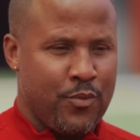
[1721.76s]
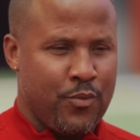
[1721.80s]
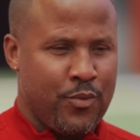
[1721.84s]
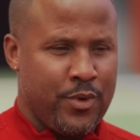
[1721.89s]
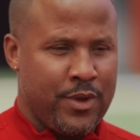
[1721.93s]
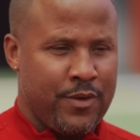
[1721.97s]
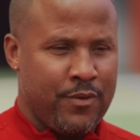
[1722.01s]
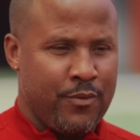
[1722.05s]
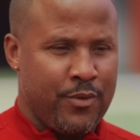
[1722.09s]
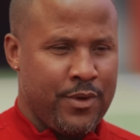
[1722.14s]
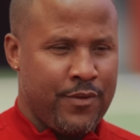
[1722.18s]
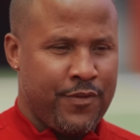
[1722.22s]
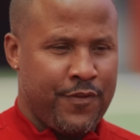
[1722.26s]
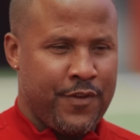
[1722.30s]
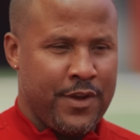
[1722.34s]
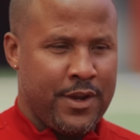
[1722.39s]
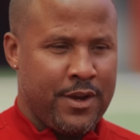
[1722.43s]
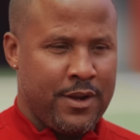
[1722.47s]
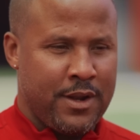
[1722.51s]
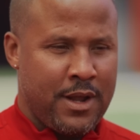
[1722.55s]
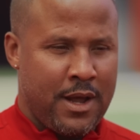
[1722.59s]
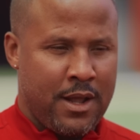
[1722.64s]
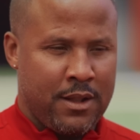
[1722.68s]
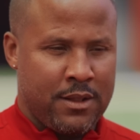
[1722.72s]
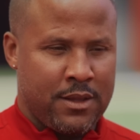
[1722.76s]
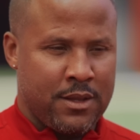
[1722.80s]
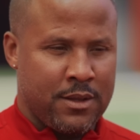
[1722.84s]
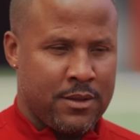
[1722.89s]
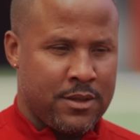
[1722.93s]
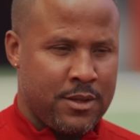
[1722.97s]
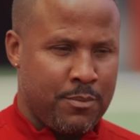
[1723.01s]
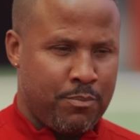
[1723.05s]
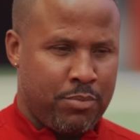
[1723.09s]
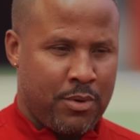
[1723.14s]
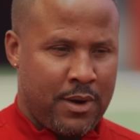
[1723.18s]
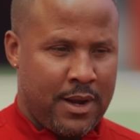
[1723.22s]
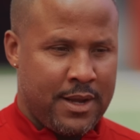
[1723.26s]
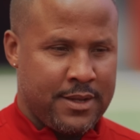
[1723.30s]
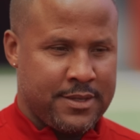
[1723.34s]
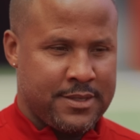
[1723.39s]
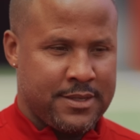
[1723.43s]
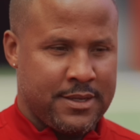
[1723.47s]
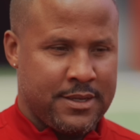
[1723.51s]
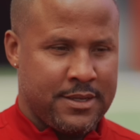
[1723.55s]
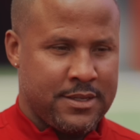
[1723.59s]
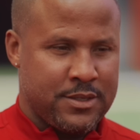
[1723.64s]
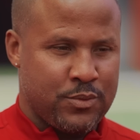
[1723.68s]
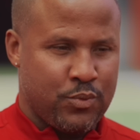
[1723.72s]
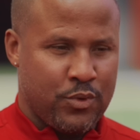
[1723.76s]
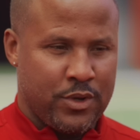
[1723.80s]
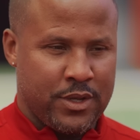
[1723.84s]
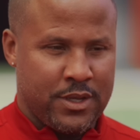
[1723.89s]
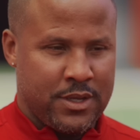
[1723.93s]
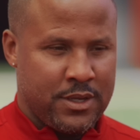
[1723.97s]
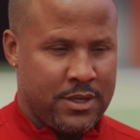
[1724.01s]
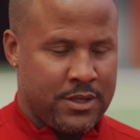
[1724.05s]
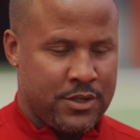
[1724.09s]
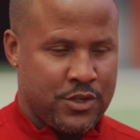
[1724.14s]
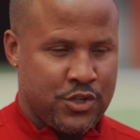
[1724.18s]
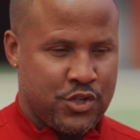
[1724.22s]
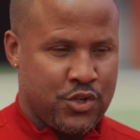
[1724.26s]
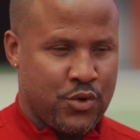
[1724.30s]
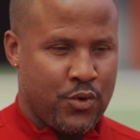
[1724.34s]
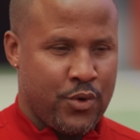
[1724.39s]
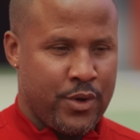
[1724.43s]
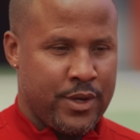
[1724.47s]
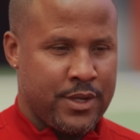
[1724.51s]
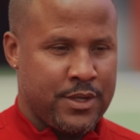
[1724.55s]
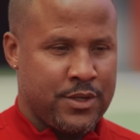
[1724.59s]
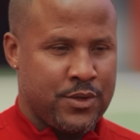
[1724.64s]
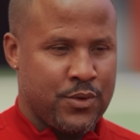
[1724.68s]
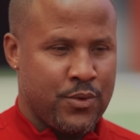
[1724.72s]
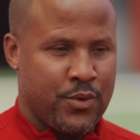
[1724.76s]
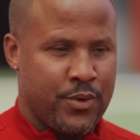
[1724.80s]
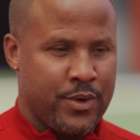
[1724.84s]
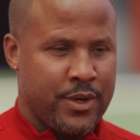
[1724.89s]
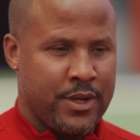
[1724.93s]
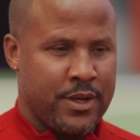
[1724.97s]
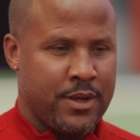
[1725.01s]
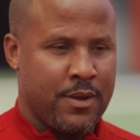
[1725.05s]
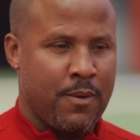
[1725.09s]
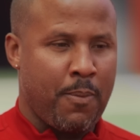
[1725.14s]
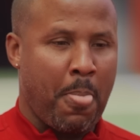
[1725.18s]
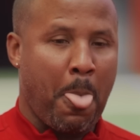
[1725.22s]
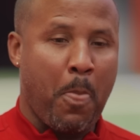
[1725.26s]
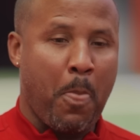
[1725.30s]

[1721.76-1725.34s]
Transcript: we we figured out that the process, what you enjoy doing,